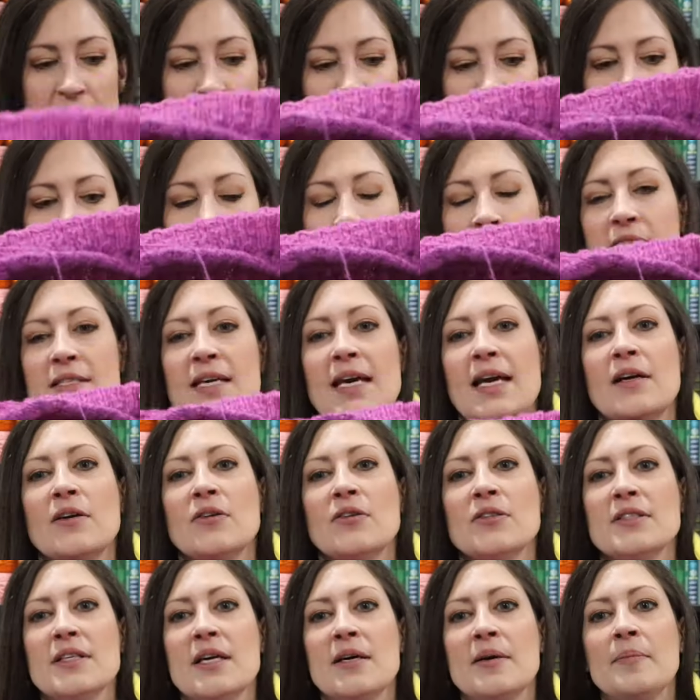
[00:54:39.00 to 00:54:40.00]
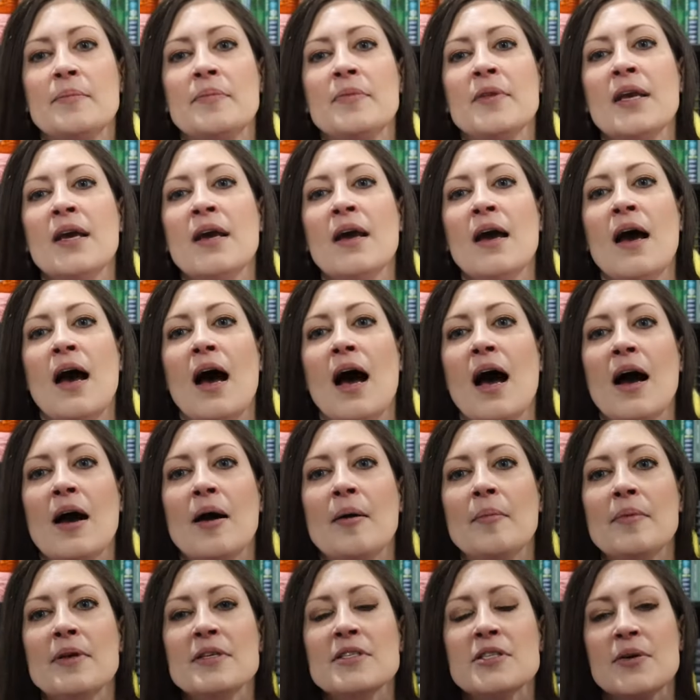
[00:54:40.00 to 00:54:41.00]
It's all tangled up.
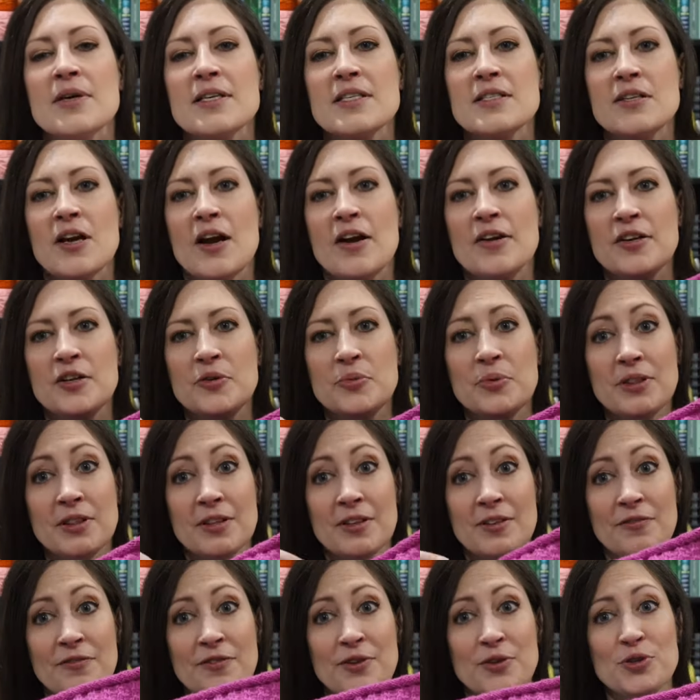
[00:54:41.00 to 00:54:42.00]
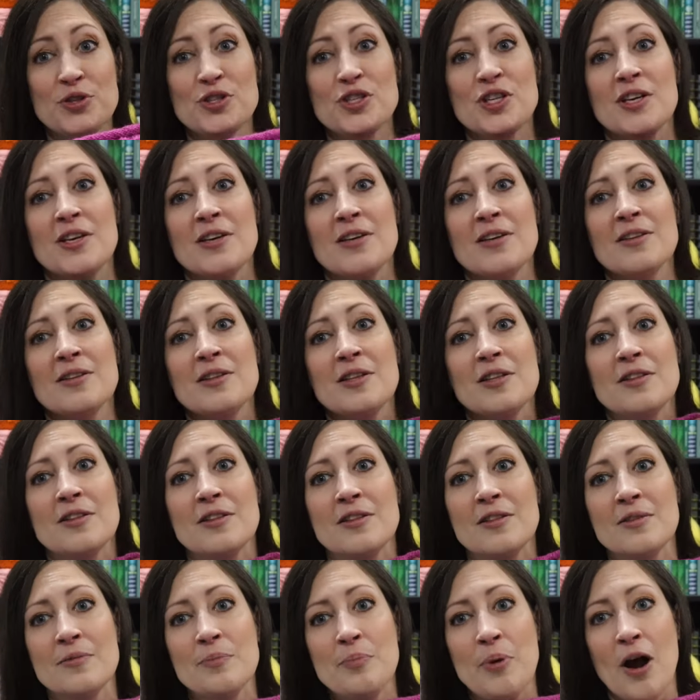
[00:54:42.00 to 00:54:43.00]
Um, so I started with the fuchsia
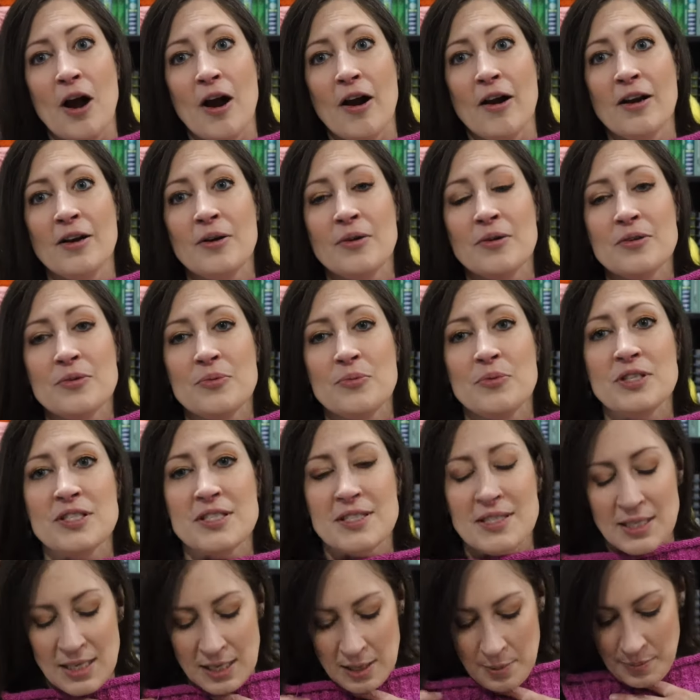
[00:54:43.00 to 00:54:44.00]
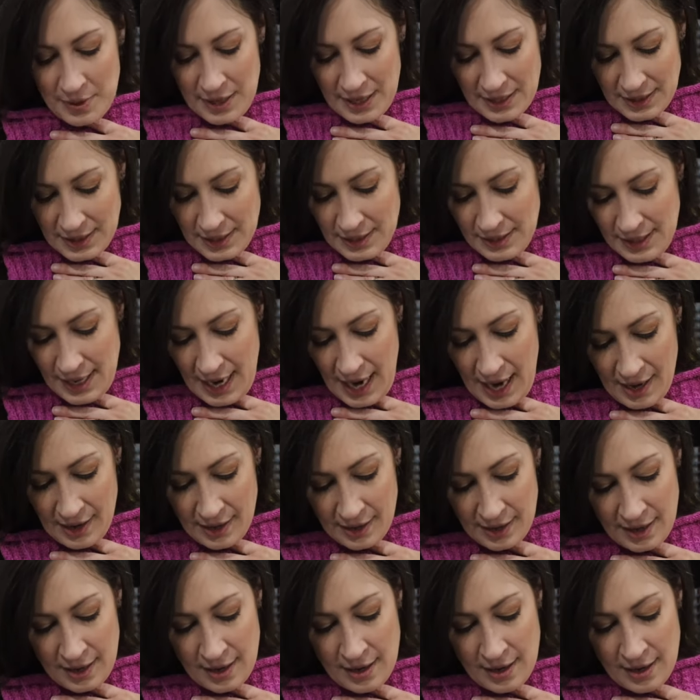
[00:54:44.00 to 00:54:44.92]
part, which is going to be at the neck.